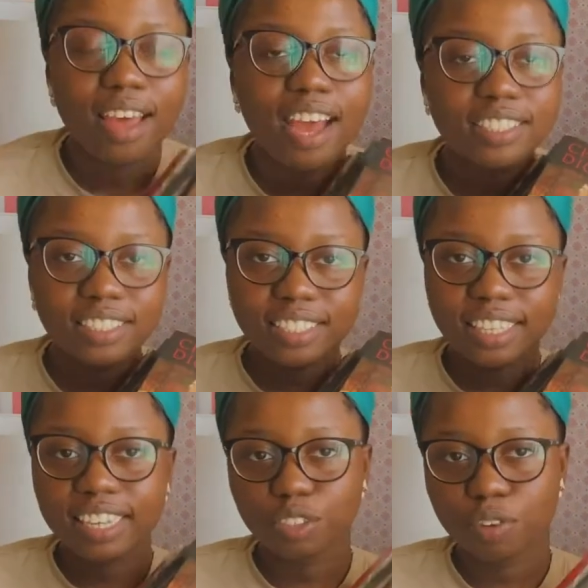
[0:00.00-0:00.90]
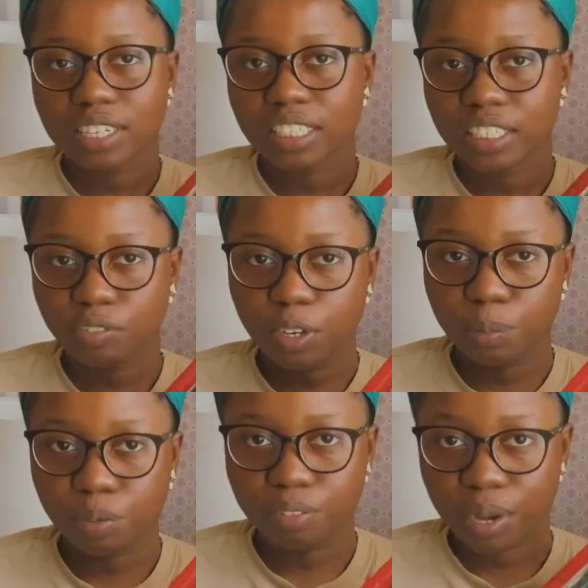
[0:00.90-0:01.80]
I just think his writing is very
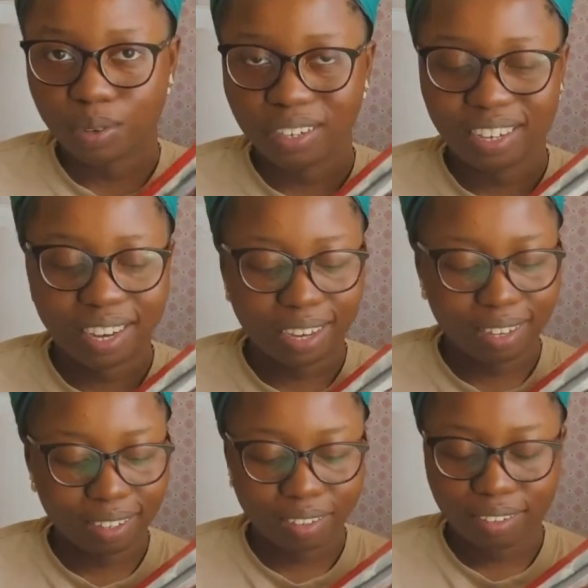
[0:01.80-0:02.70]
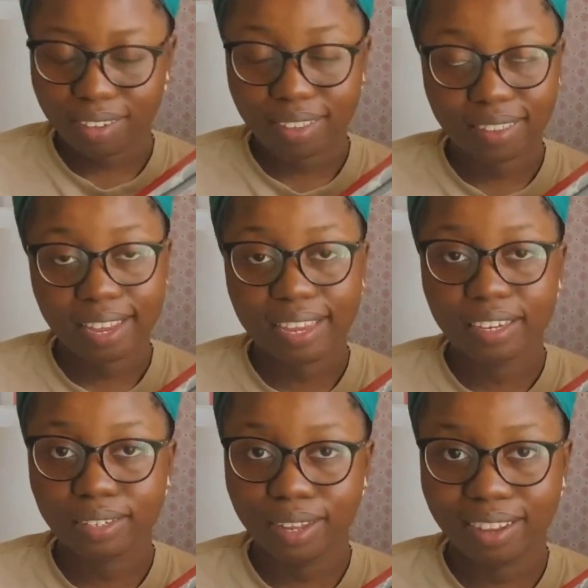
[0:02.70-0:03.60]
profound and I like it
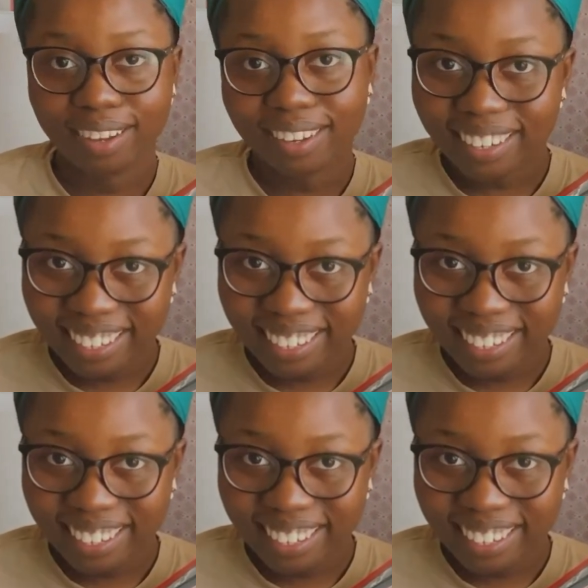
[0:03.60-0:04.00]
a lot.